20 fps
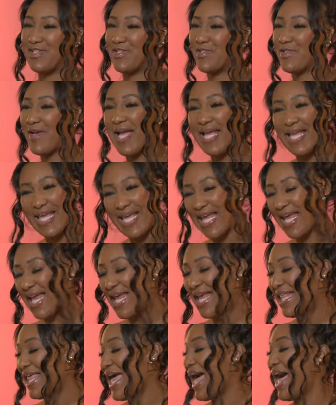the
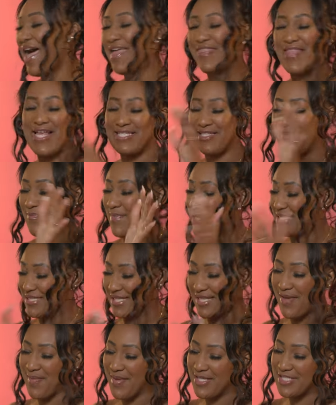trucking. Oh, that's
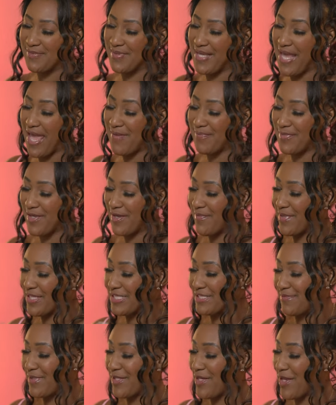amazing. That makes me happy. It
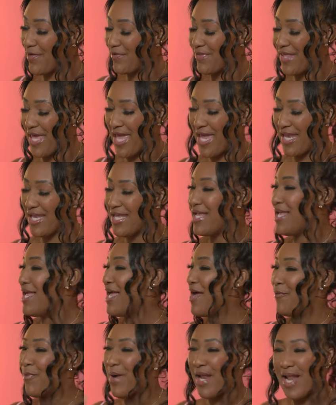makes me know that
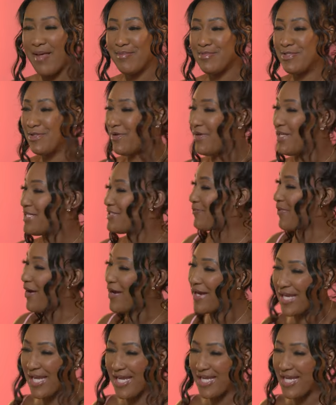what I'm doing is
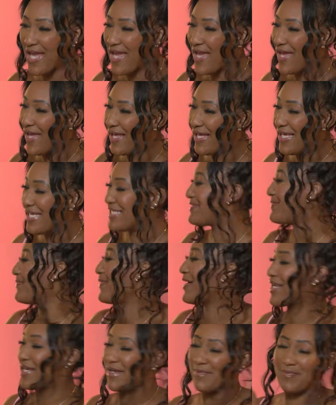working, y'all. It's
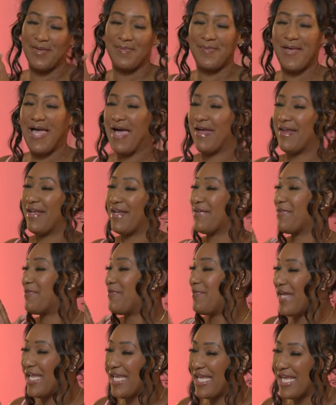working. People out here
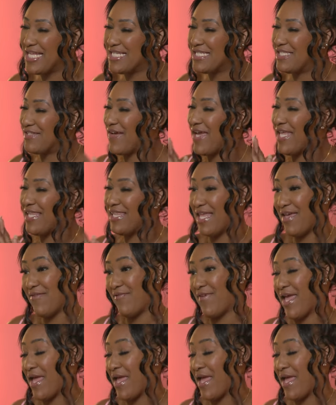winning, so I love